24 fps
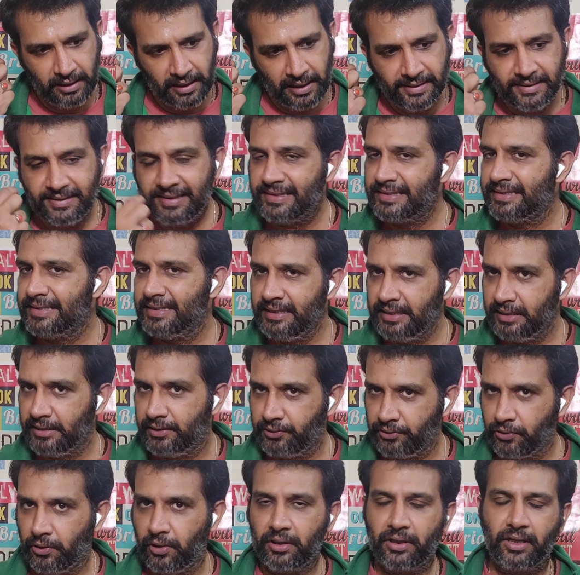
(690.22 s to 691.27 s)
I see in
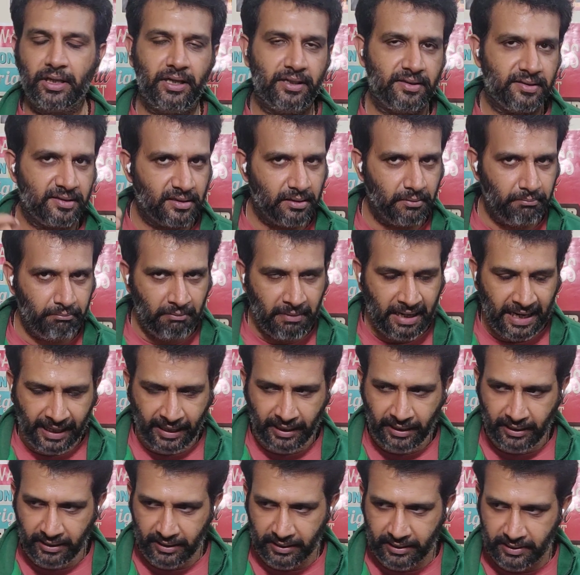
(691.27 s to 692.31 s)
your case, the
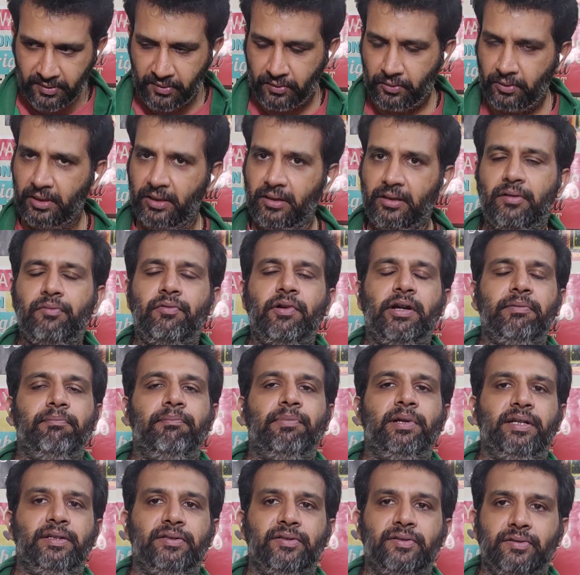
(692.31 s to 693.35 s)
mind is not at the right
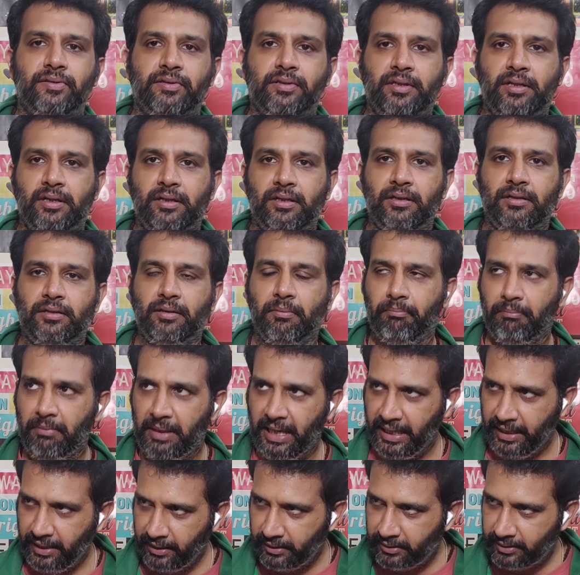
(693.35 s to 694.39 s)
place. The
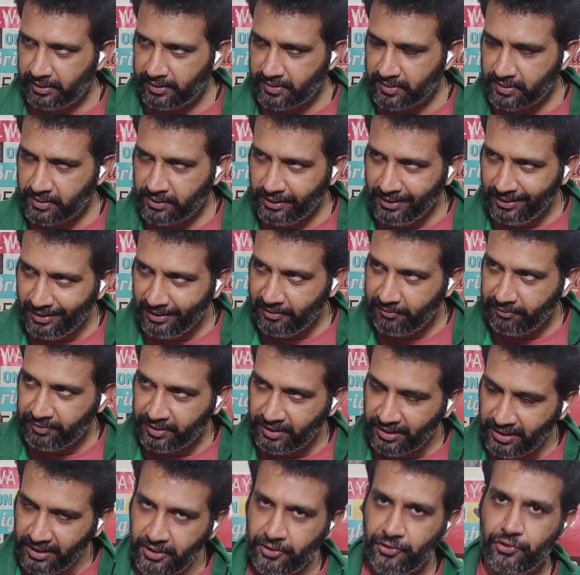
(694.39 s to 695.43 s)
mind is dealing
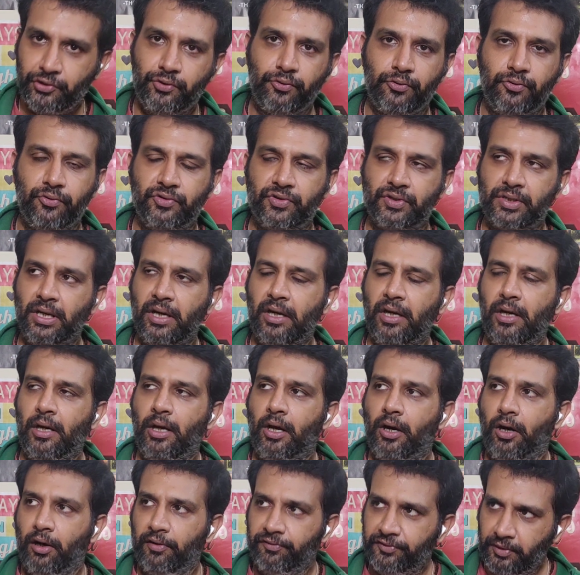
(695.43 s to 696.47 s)
with issues
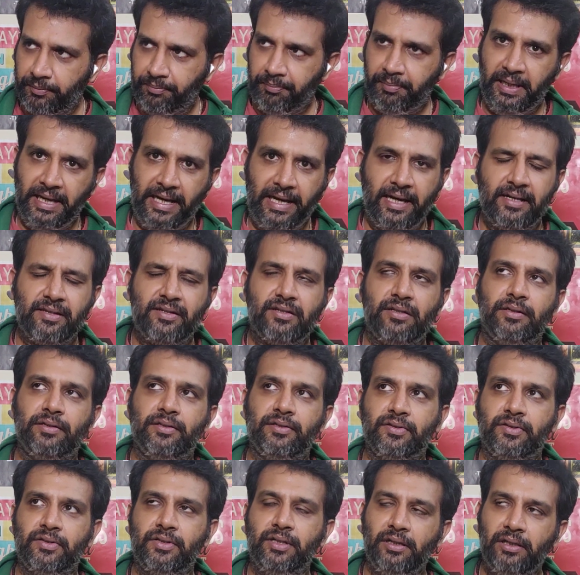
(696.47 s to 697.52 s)
of the past. It
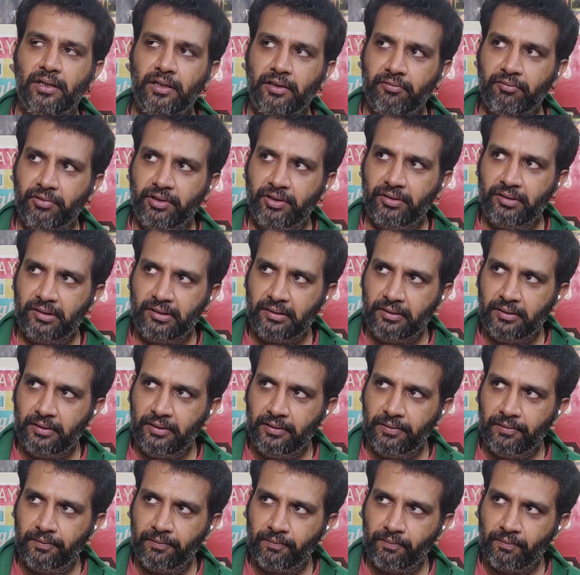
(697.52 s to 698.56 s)
is dealing with
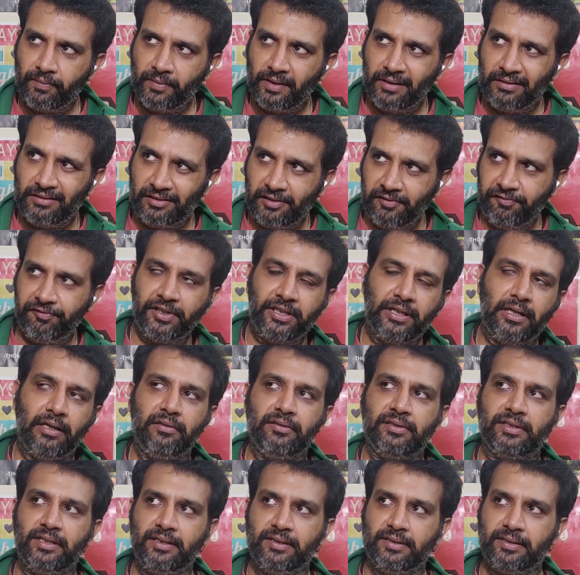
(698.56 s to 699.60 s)

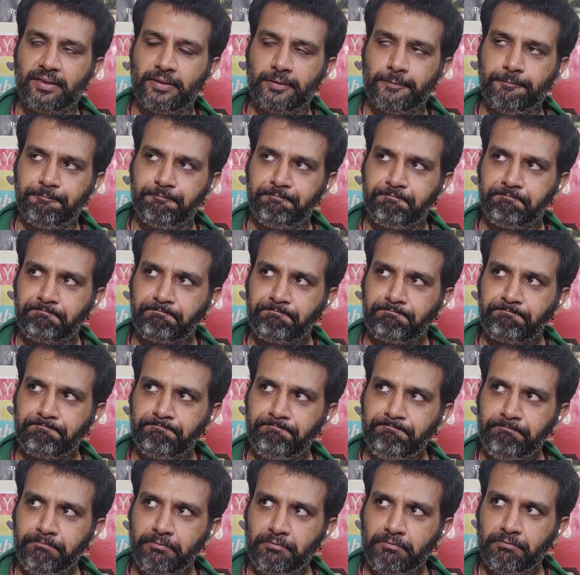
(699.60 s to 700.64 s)
difficulties in
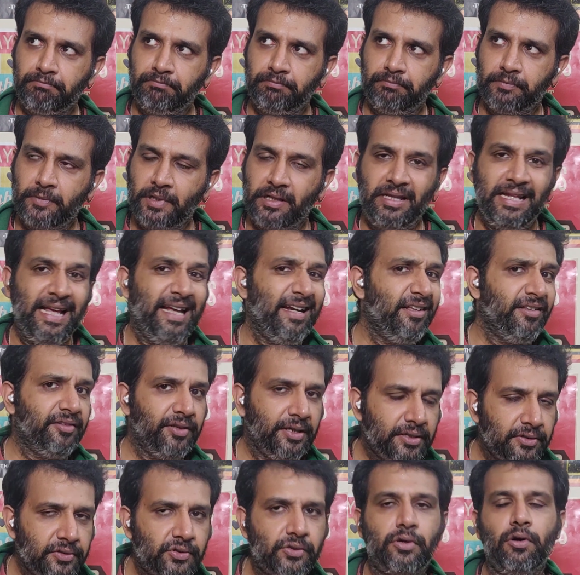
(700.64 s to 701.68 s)
letting
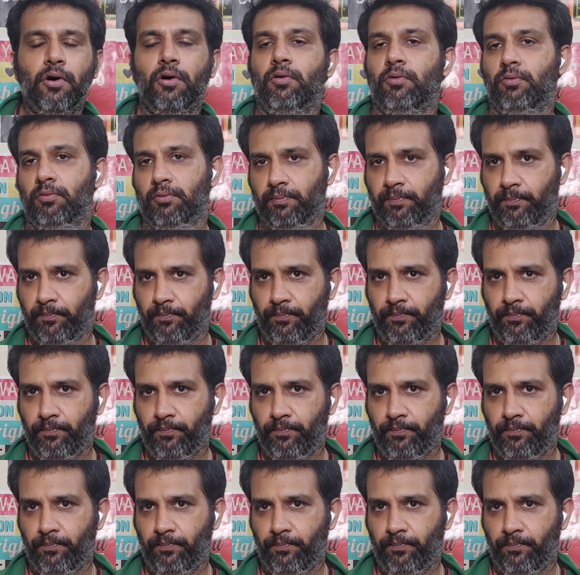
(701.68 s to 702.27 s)
things go.